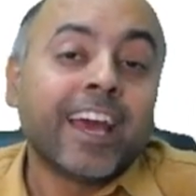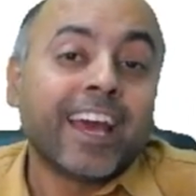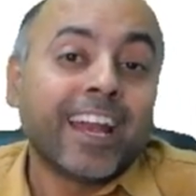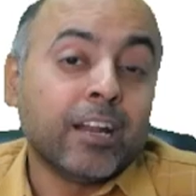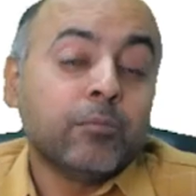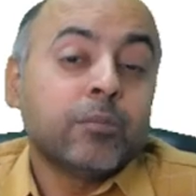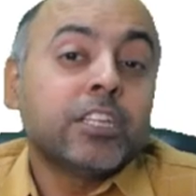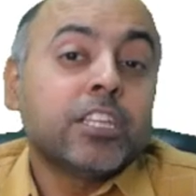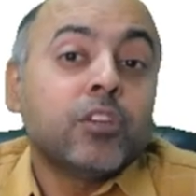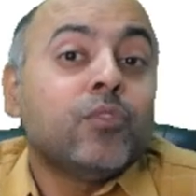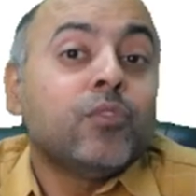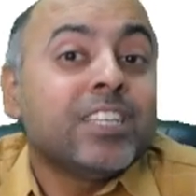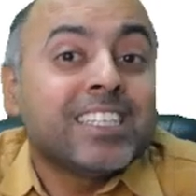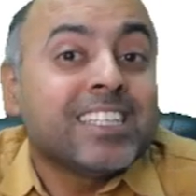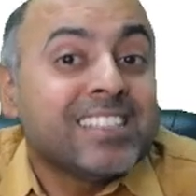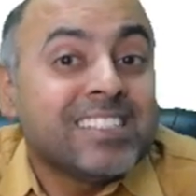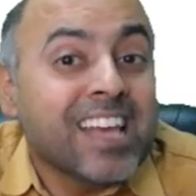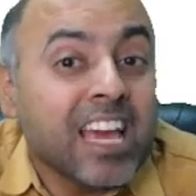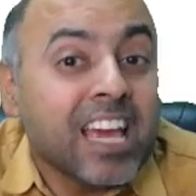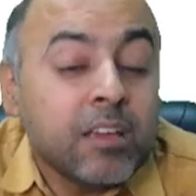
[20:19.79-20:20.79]
And number three, which
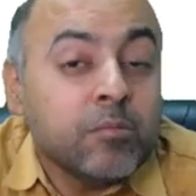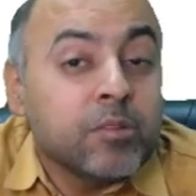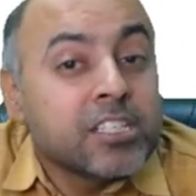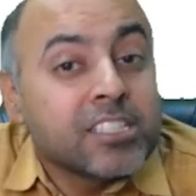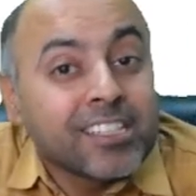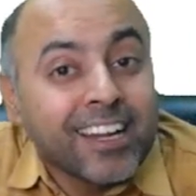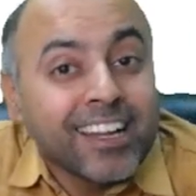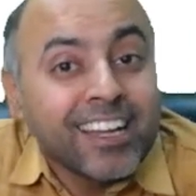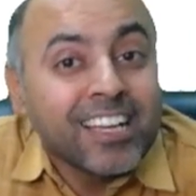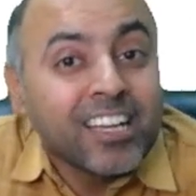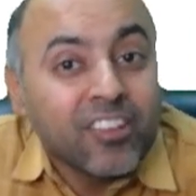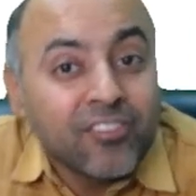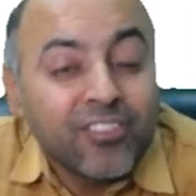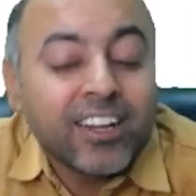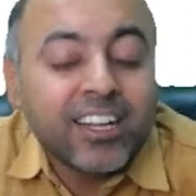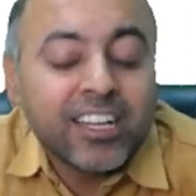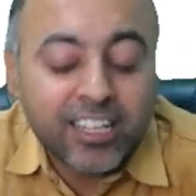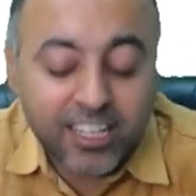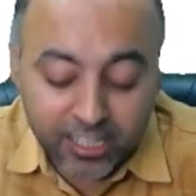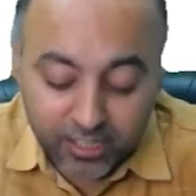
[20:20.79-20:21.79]
enzyme is getting
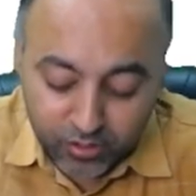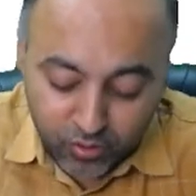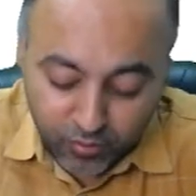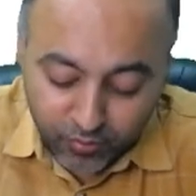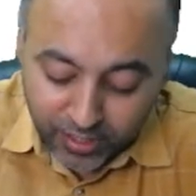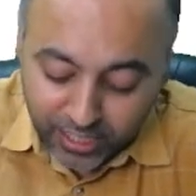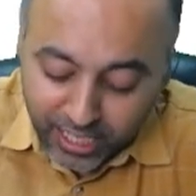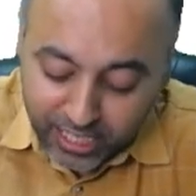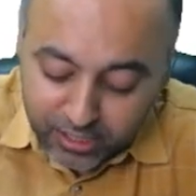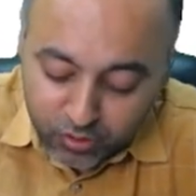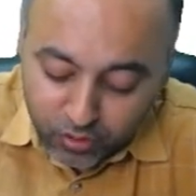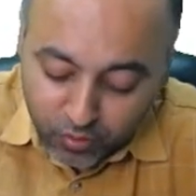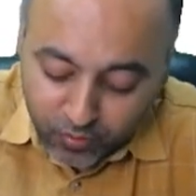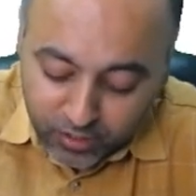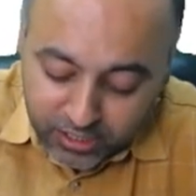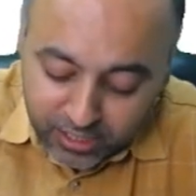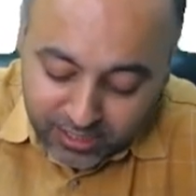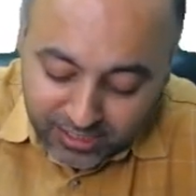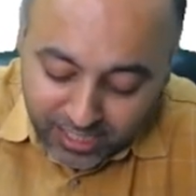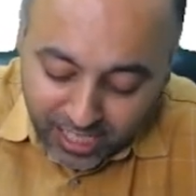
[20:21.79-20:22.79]
affected? So when I ask you
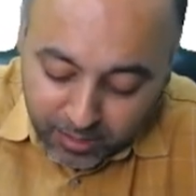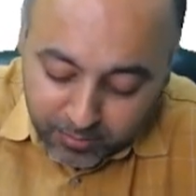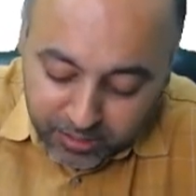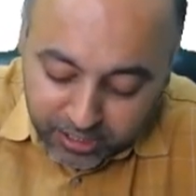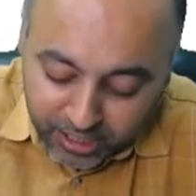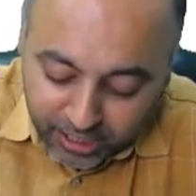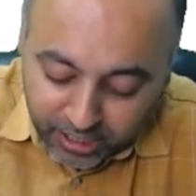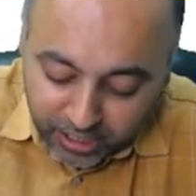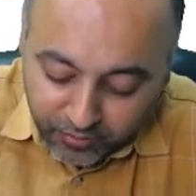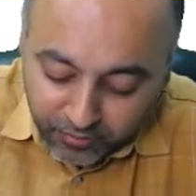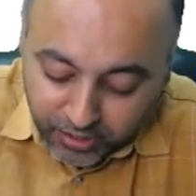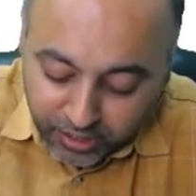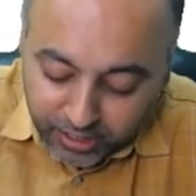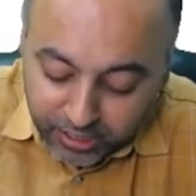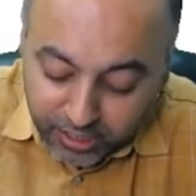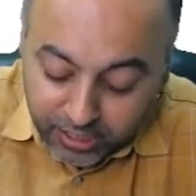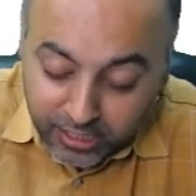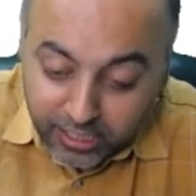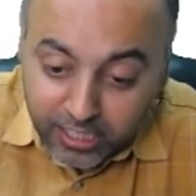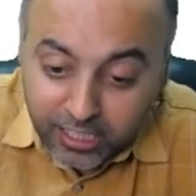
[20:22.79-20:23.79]
which enzyme is getting
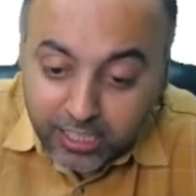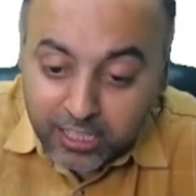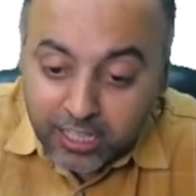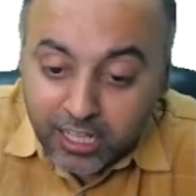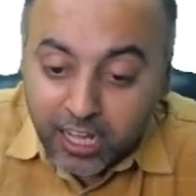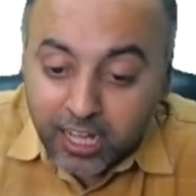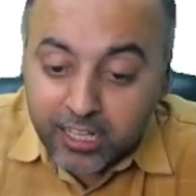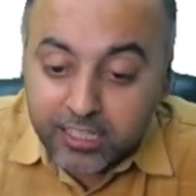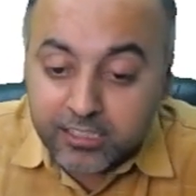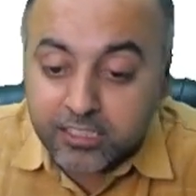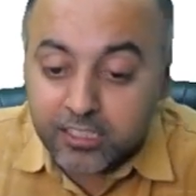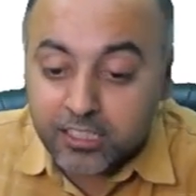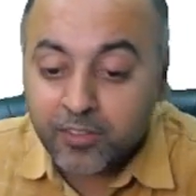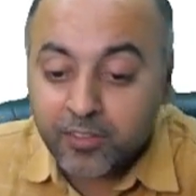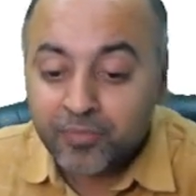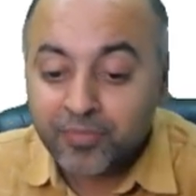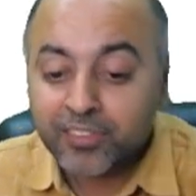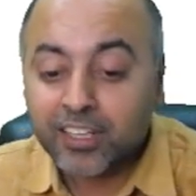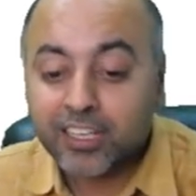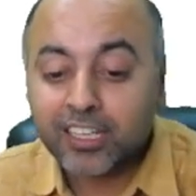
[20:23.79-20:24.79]
affected, there the answer
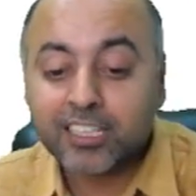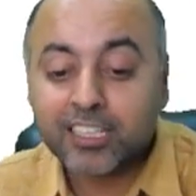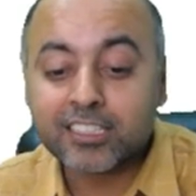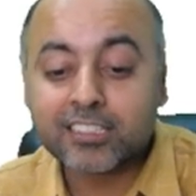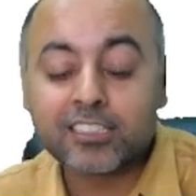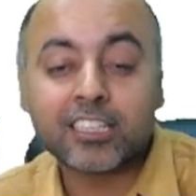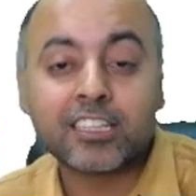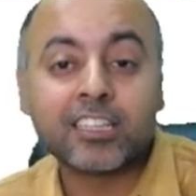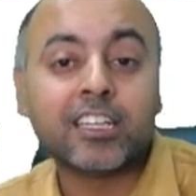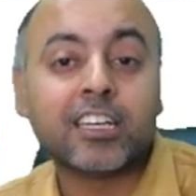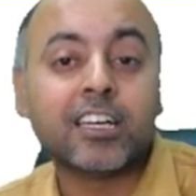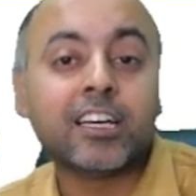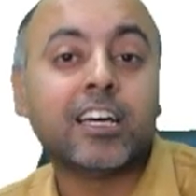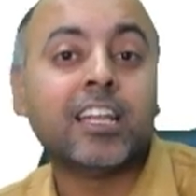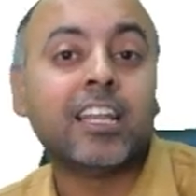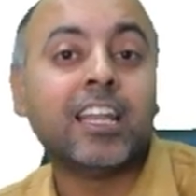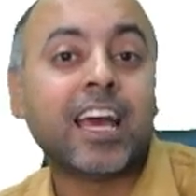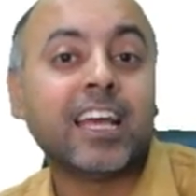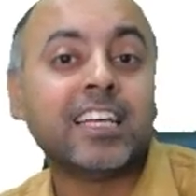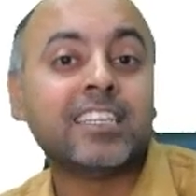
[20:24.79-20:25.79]
is
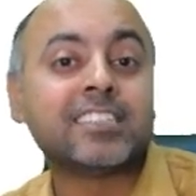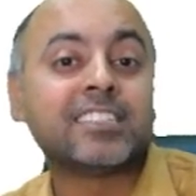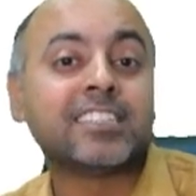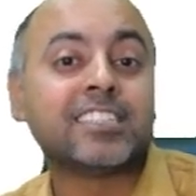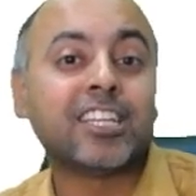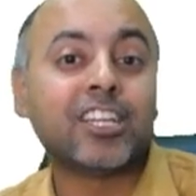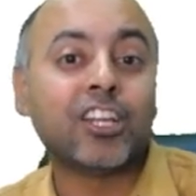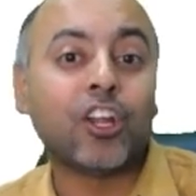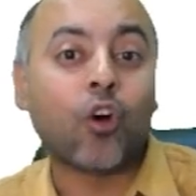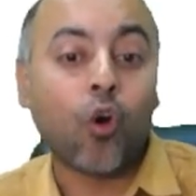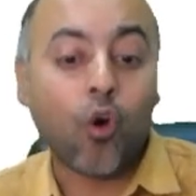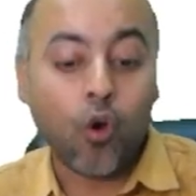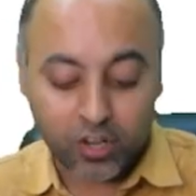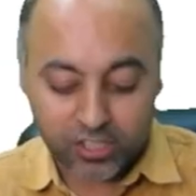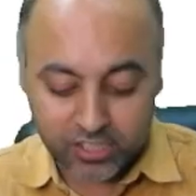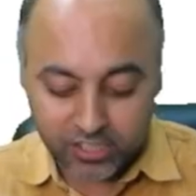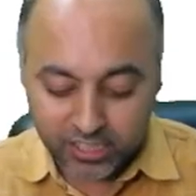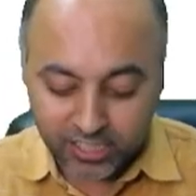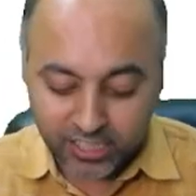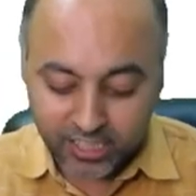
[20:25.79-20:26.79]
the lysyl
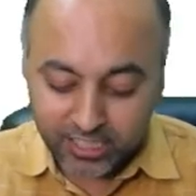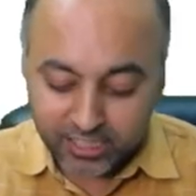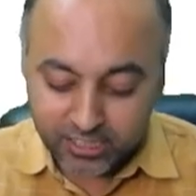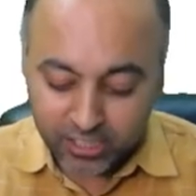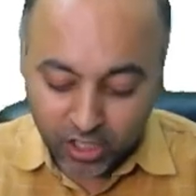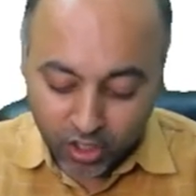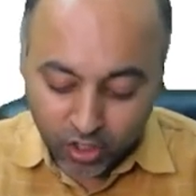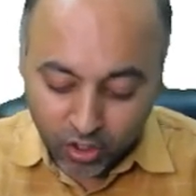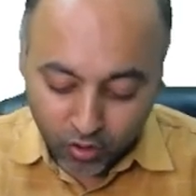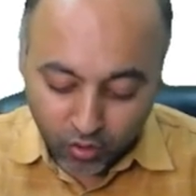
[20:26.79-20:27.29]
oxidase.